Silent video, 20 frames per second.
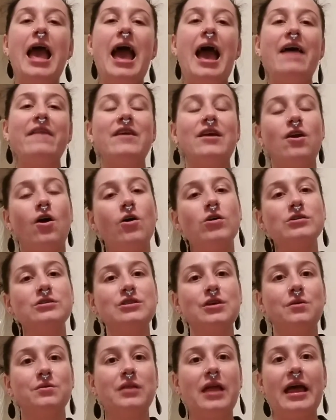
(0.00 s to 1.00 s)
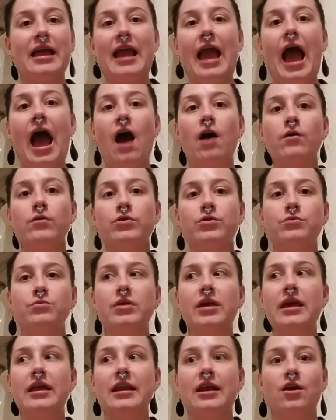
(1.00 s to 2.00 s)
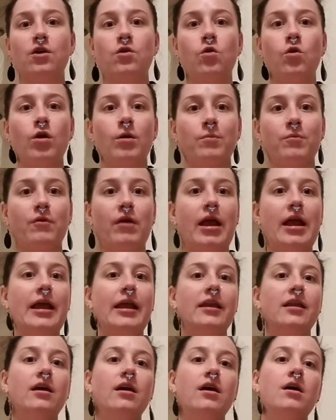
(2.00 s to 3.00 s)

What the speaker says: and then also like how you can incorporate